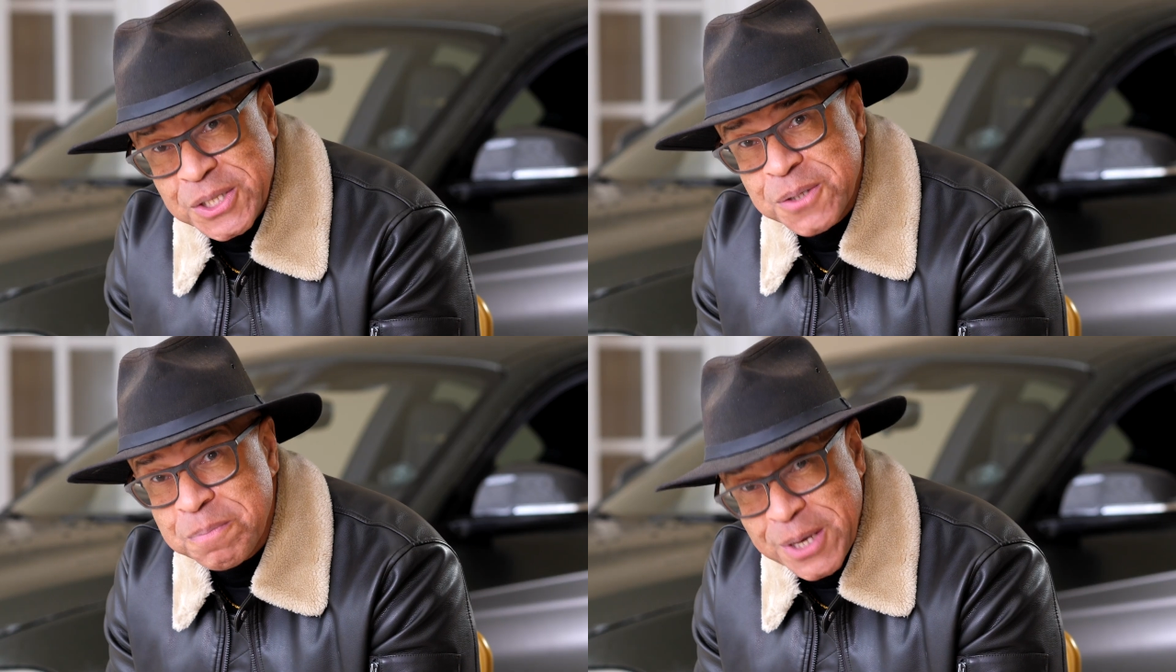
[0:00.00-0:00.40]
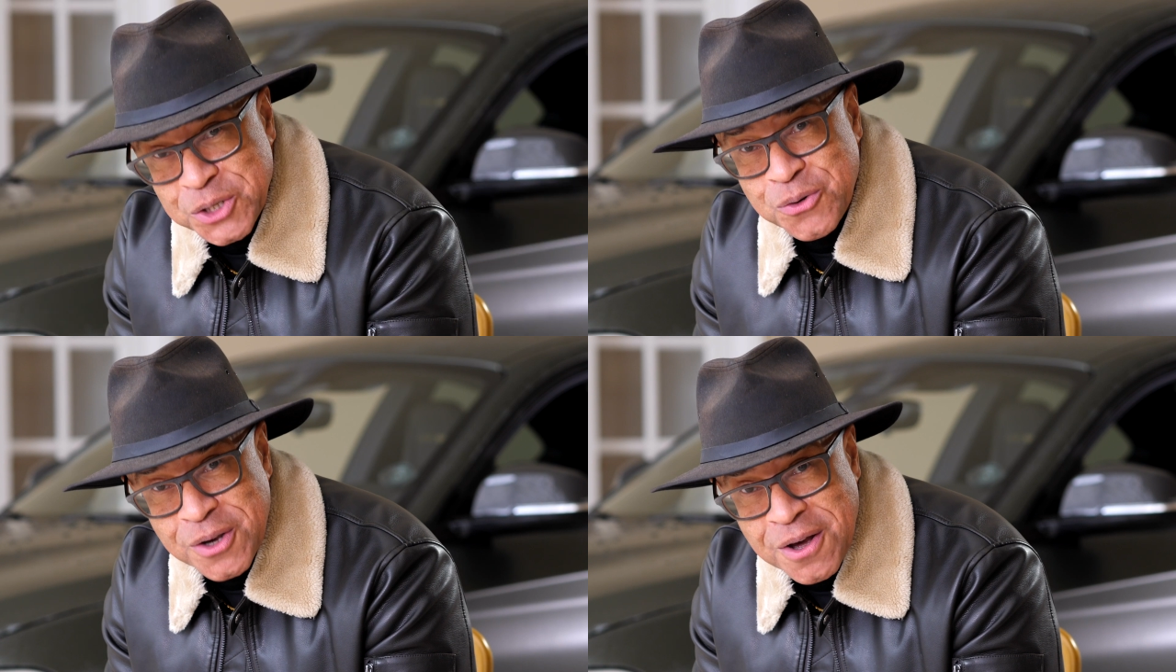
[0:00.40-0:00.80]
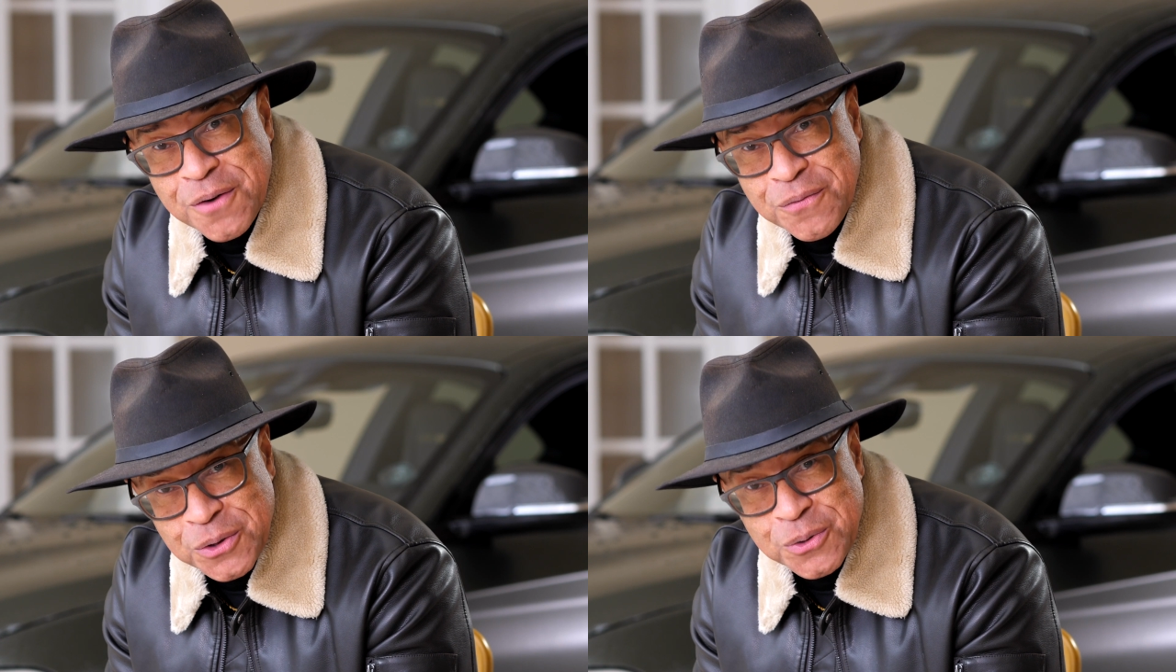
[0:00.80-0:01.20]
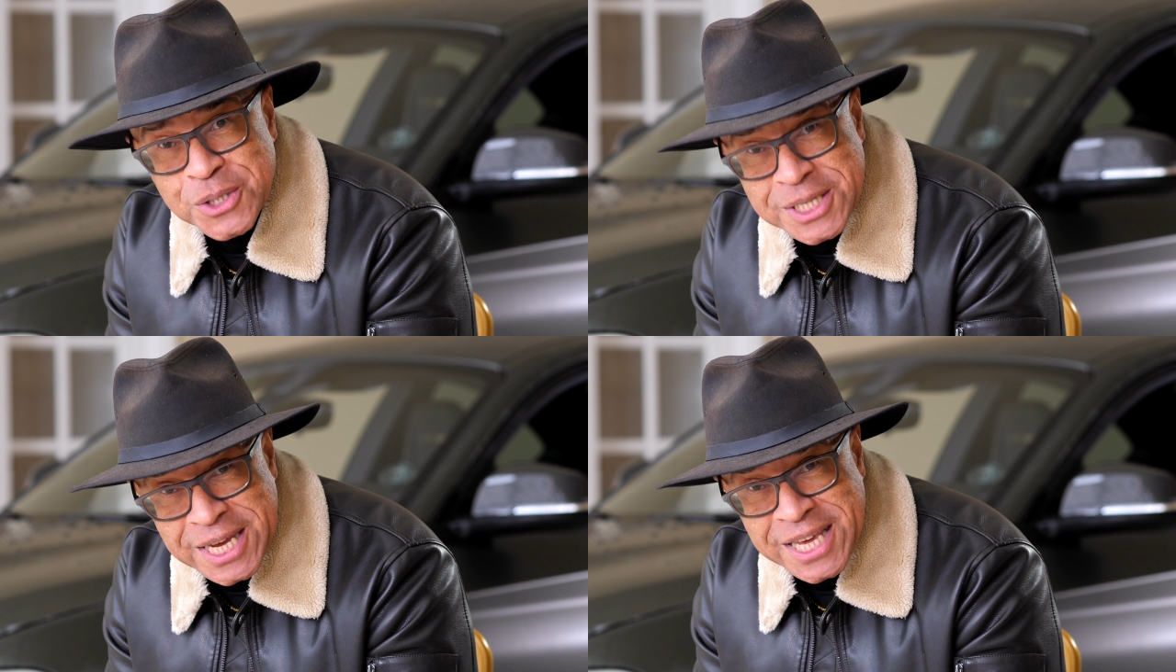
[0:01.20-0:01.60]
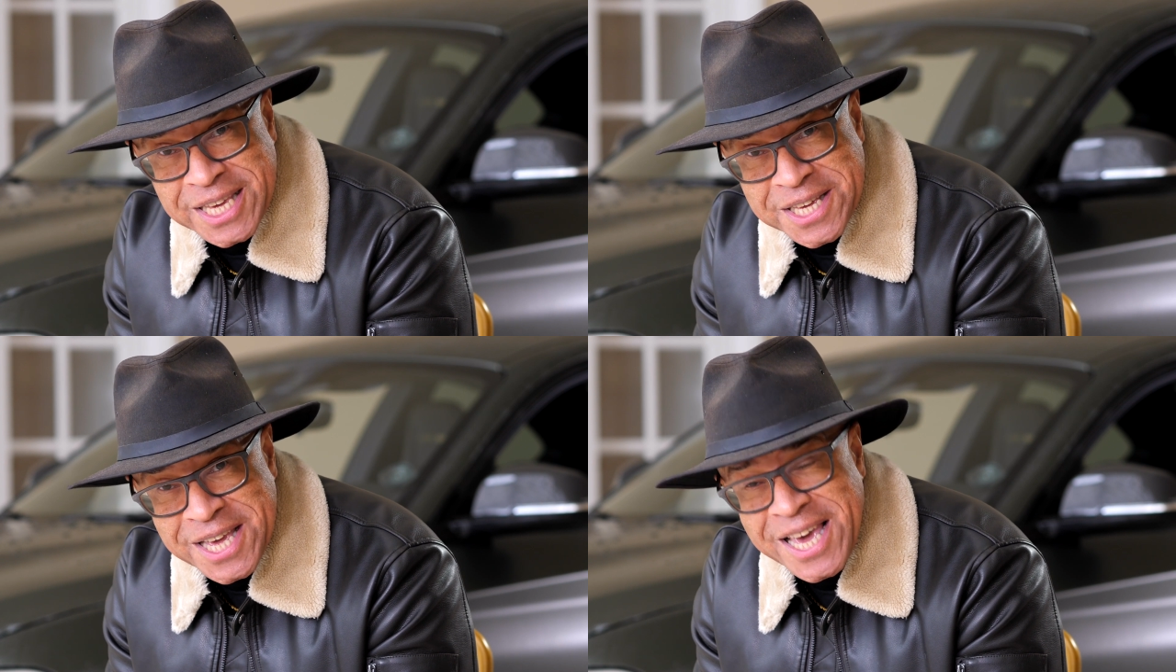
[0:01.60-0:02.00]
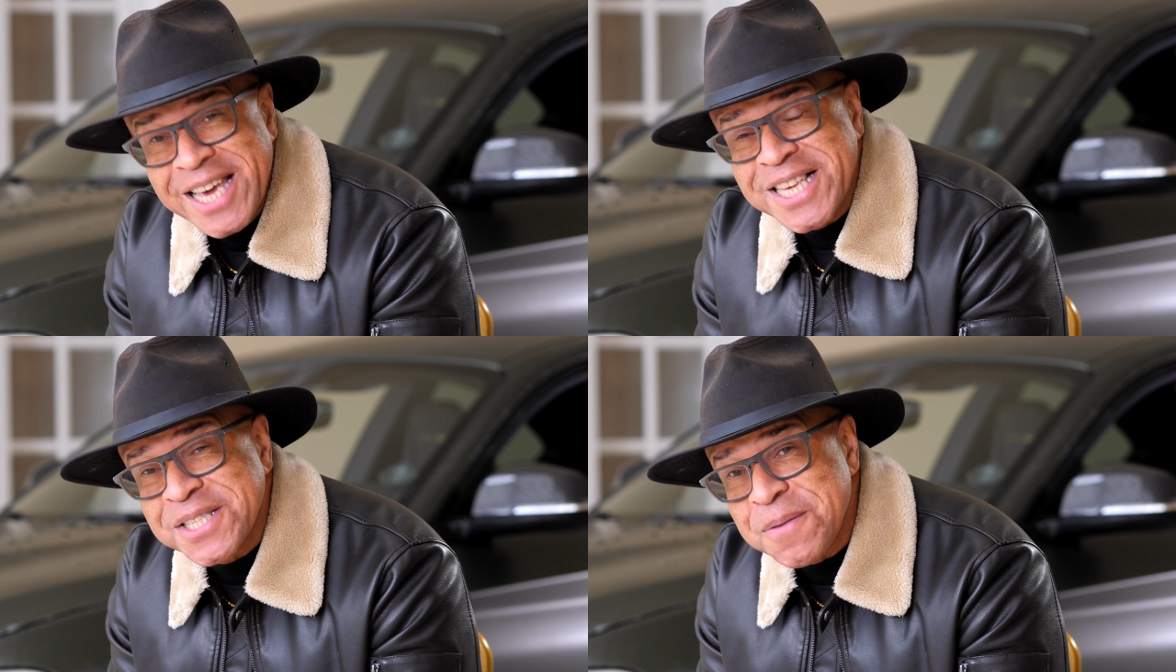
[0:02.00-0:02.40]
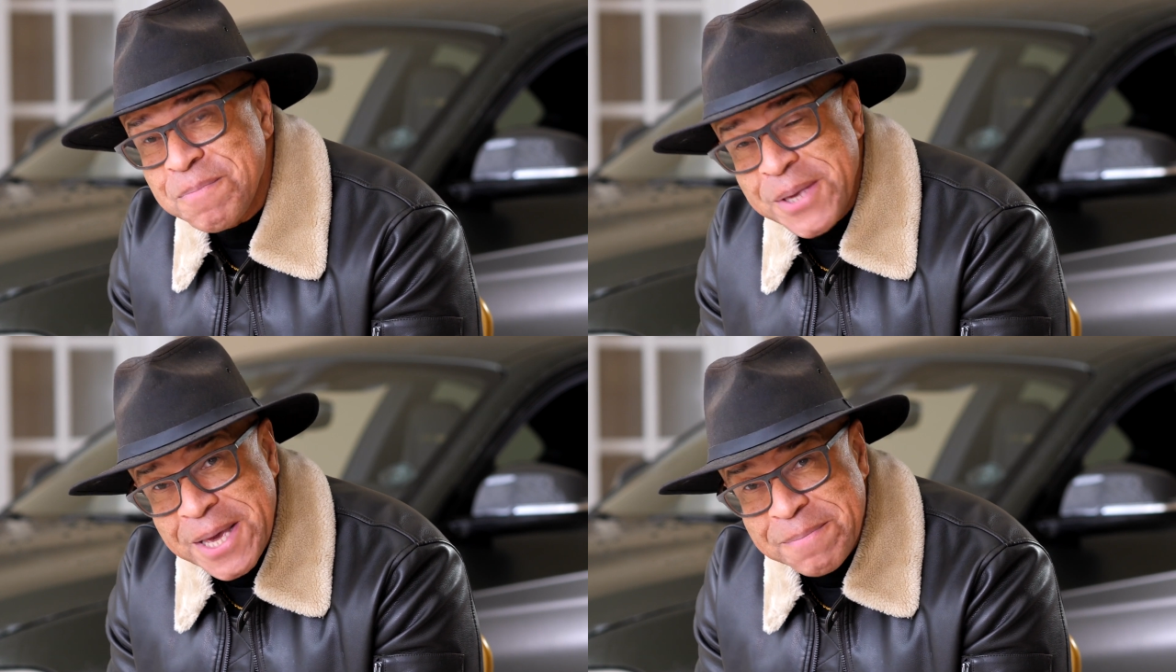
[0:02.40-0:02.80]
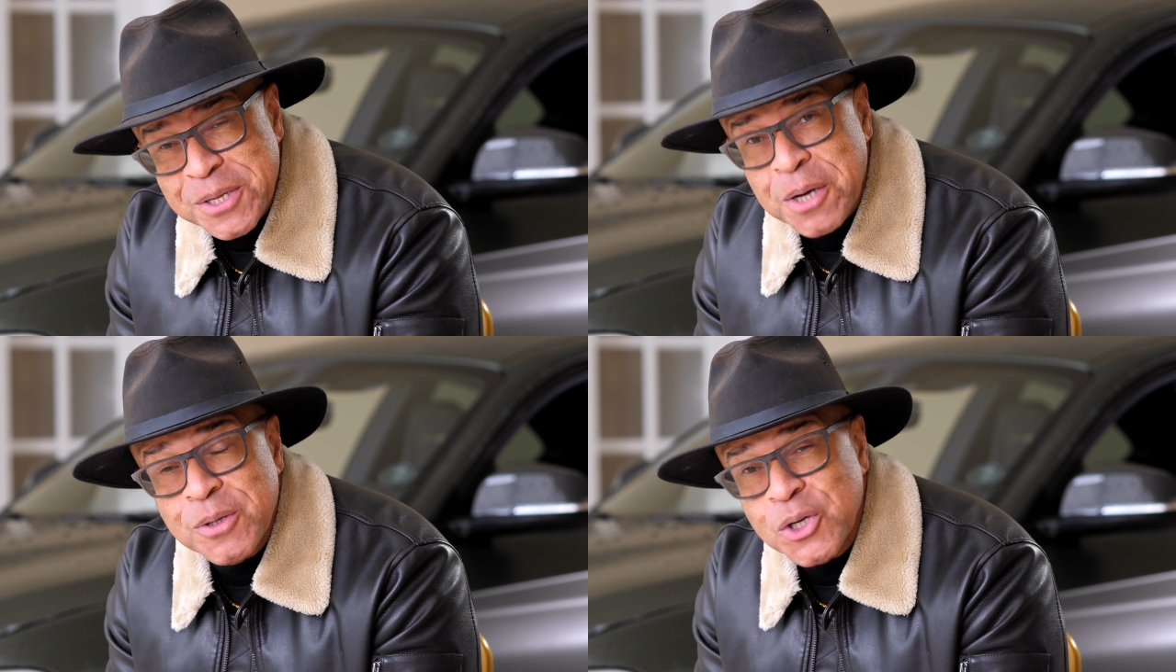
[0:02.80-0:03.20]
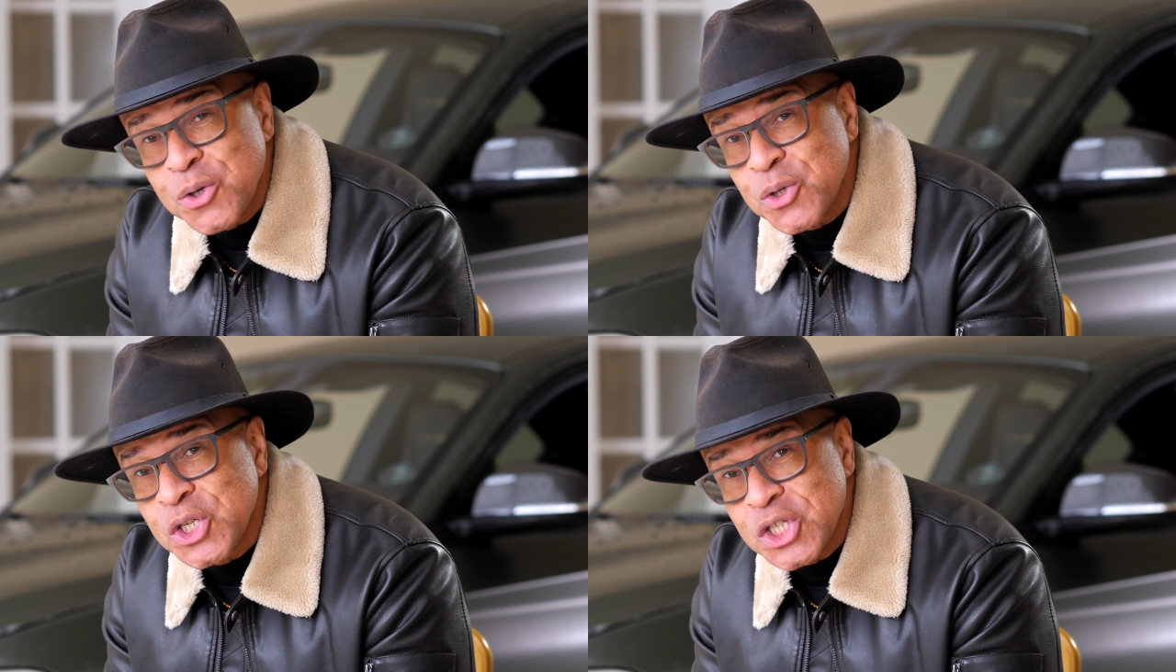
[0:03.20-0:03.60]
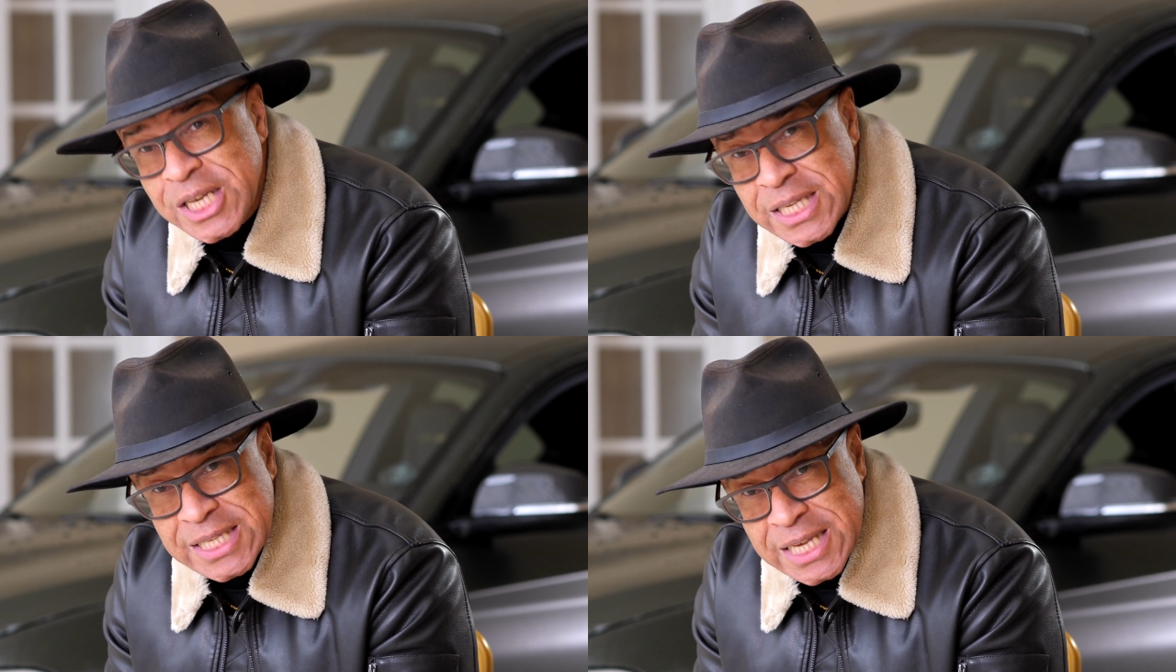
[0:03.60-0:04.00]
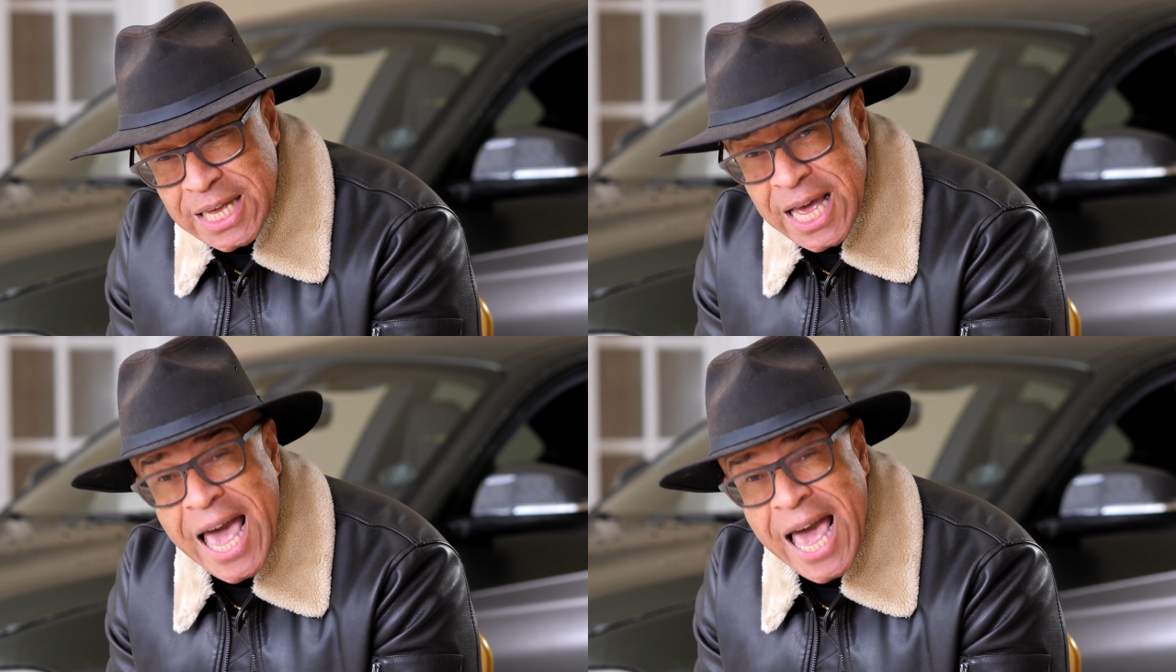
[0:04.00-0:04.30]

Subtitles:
special car for you today. It's the BMW Schnitzer